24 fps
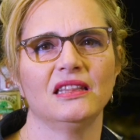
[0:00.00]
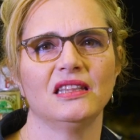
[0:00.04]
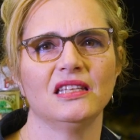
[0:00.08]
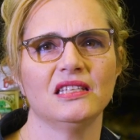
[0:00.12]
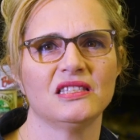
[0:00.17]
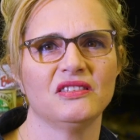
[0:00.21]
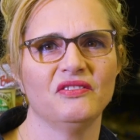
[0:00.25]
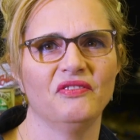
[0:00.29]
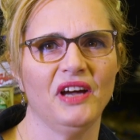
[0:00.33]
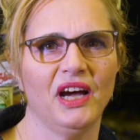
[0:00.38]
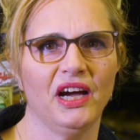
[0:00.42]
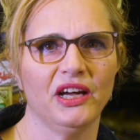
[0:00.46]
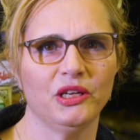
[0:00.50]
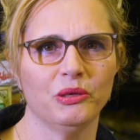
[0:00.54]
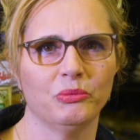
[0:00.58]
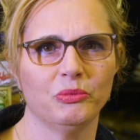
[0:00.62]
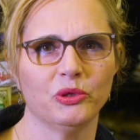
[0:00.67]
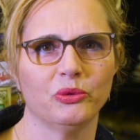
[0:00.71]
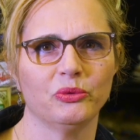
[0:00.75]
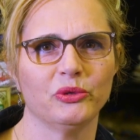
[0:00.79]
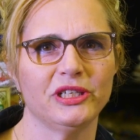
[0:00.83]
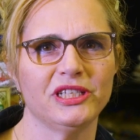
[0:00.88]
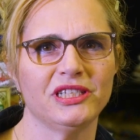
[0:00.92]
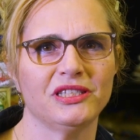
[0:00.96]
that this
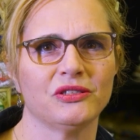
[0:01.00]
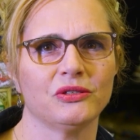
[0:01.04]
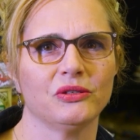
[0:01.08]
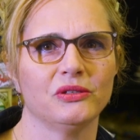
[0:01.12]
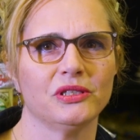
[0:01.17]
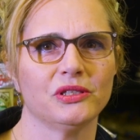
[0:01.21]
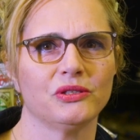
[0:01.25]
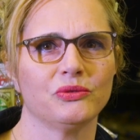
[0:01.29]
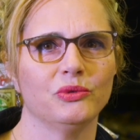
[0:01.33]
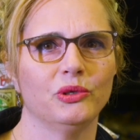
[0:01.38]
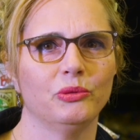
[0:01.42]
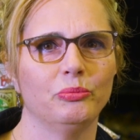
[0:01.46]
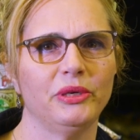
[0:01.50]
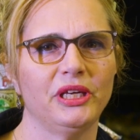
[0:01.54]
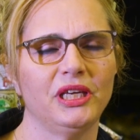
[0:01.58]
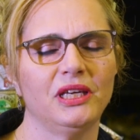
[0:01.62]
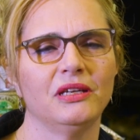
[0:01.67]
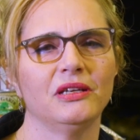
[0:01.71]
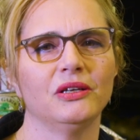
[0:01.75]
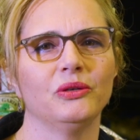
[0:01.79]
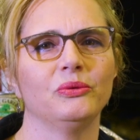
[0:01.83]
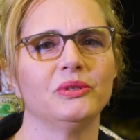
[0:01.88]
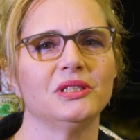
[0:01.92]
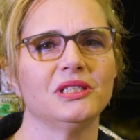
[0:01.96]
valuable resource will
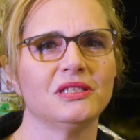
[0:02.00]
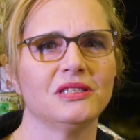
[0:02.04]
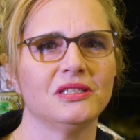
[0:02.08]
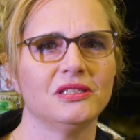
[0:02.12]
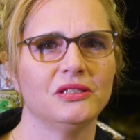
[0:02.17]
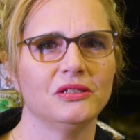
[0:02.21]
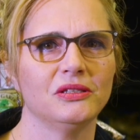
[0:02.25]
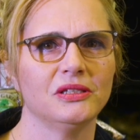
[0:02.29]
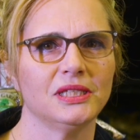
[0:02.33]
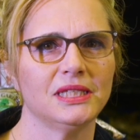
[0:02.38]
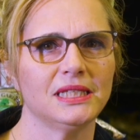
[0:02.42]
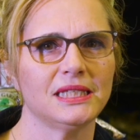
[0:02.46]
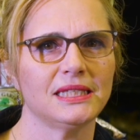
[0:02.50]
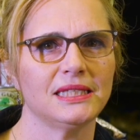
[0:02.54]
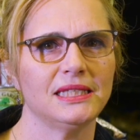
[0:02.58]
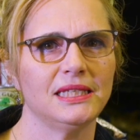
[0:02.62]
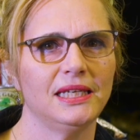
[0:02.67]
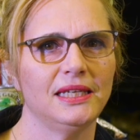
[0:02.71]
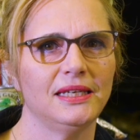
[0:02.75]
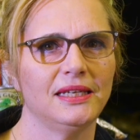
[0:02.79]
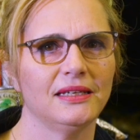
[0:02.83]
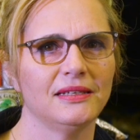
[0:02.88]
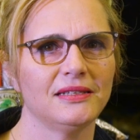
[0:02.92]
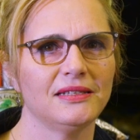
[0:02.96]
be here when students
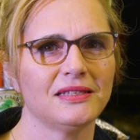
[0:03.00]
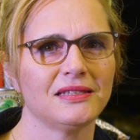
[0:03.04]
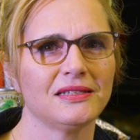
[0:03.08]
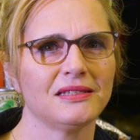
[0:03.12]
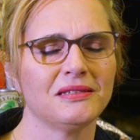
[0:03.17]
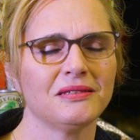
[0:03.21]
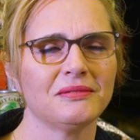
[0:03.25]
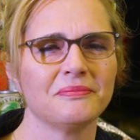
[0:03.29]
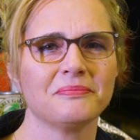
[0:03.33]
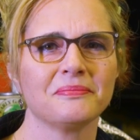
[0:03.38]
need it.